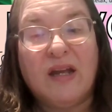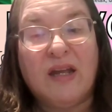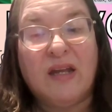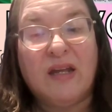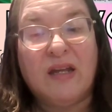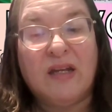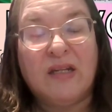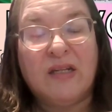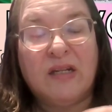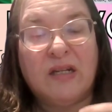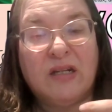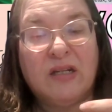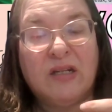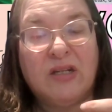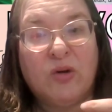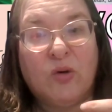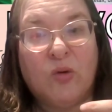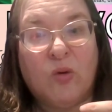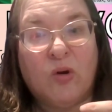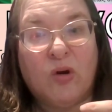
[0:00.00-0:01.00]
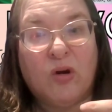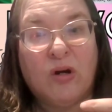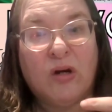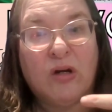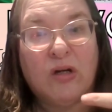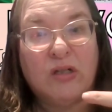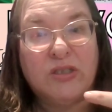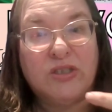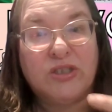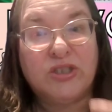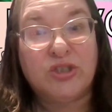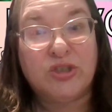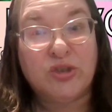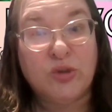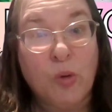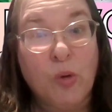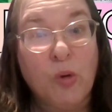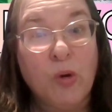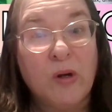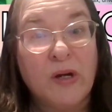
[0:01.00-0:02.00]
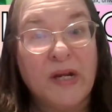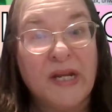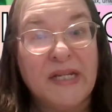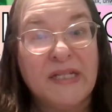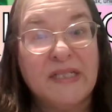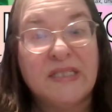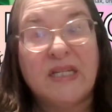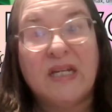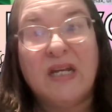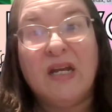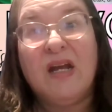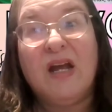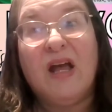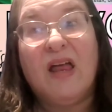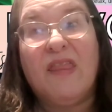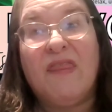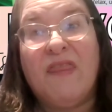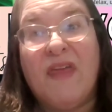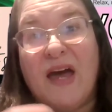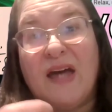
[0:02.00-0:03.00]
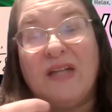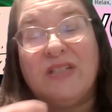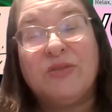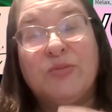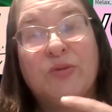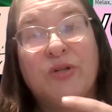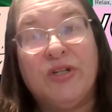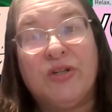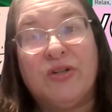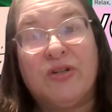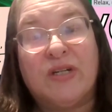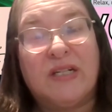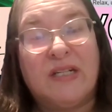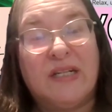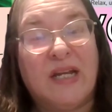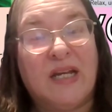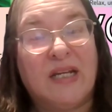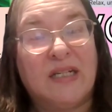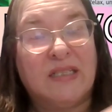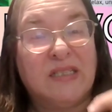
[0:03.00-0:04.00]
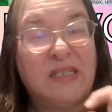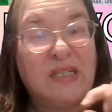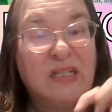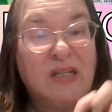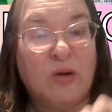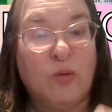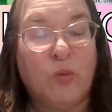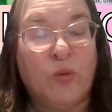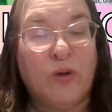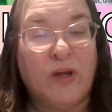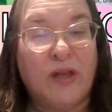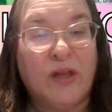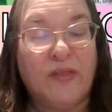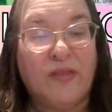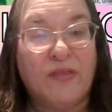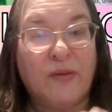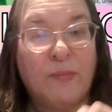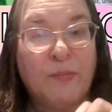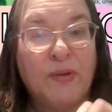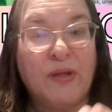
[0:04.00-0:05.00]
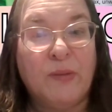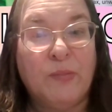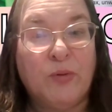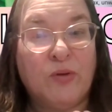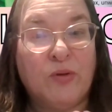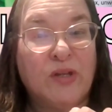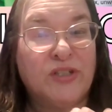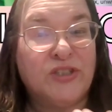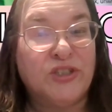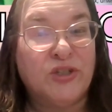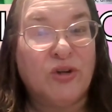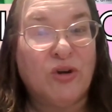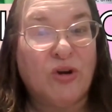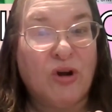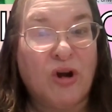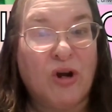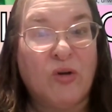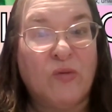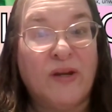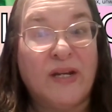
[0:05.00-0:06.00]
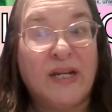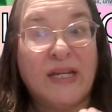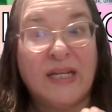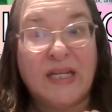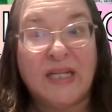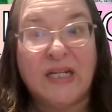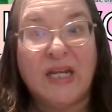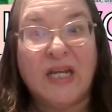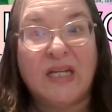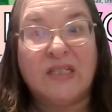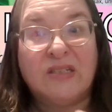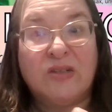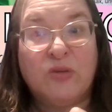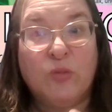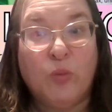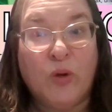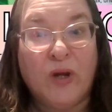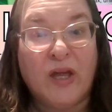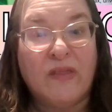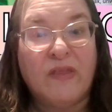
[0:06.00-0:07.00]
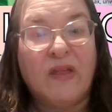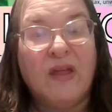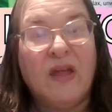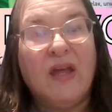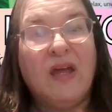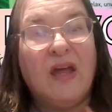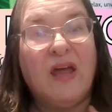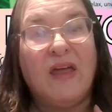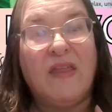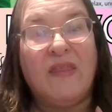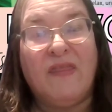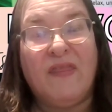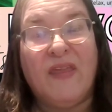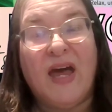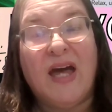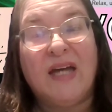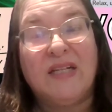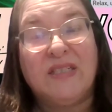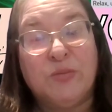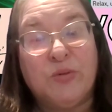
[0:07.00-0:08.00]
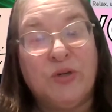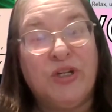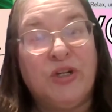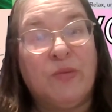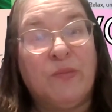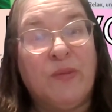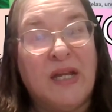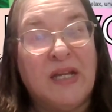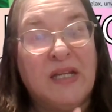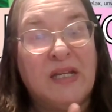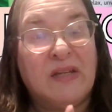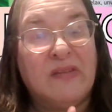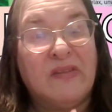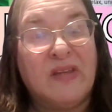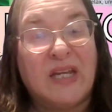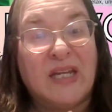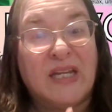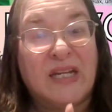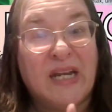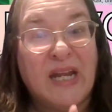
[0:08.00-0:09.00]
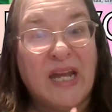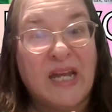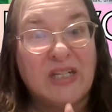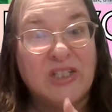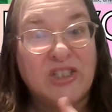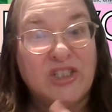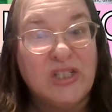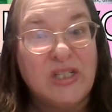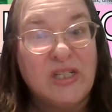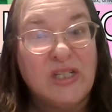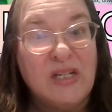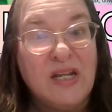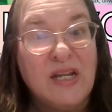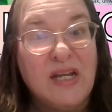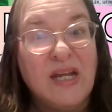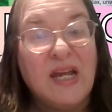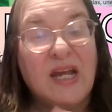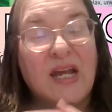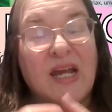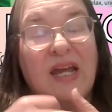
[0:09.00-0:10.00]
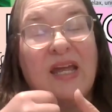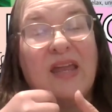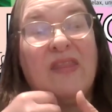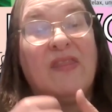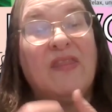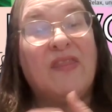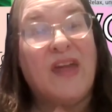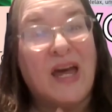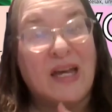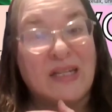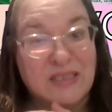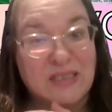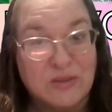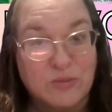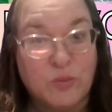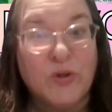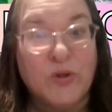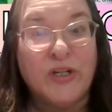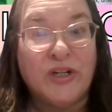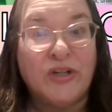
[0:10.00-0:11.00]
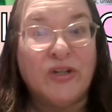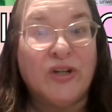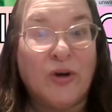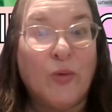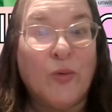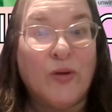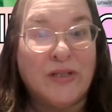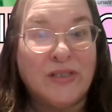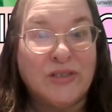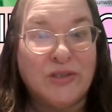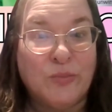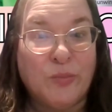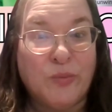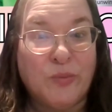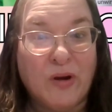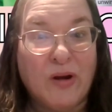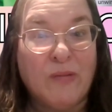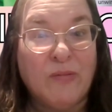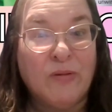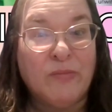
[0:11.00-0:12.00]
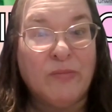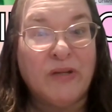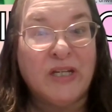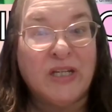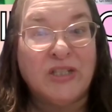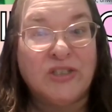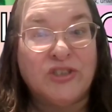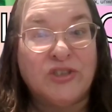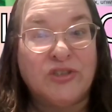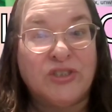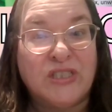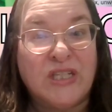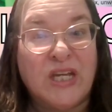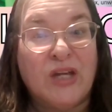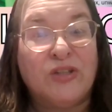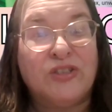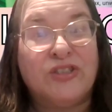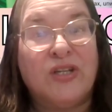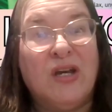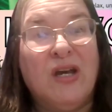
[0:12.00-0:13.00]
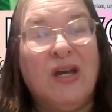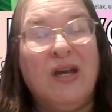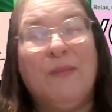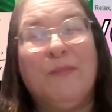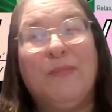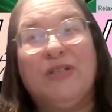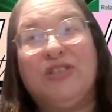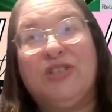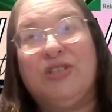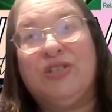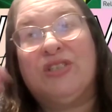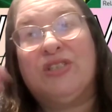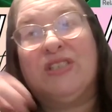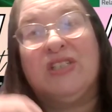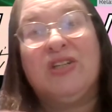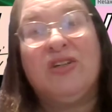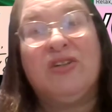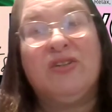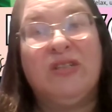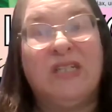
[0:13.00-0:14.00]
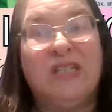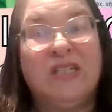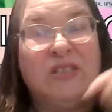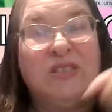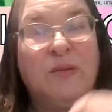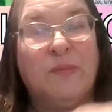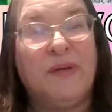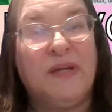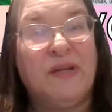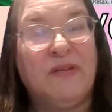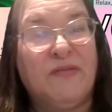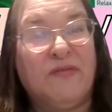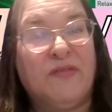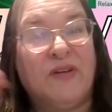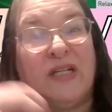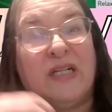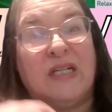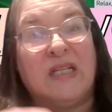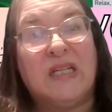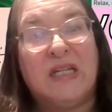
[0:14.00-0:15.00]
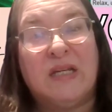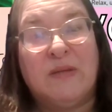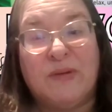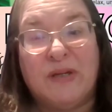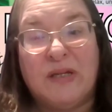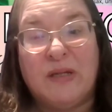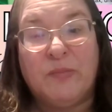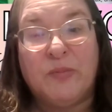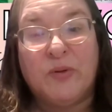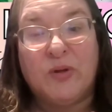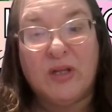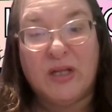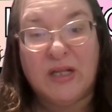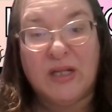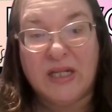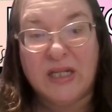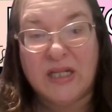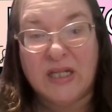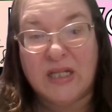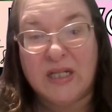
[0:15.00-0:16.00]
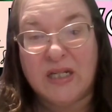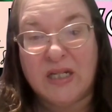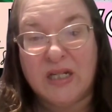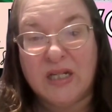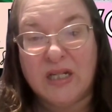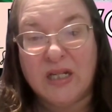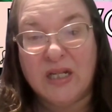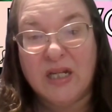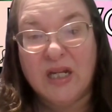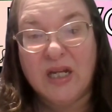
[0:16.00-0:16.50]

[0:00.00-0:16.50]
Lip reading: and your stories, that's where you're connecting with the people that you're already connected with. And that's where you're making the connection. And that's where you're going to probably get your sales, but you still need to be funneling people in.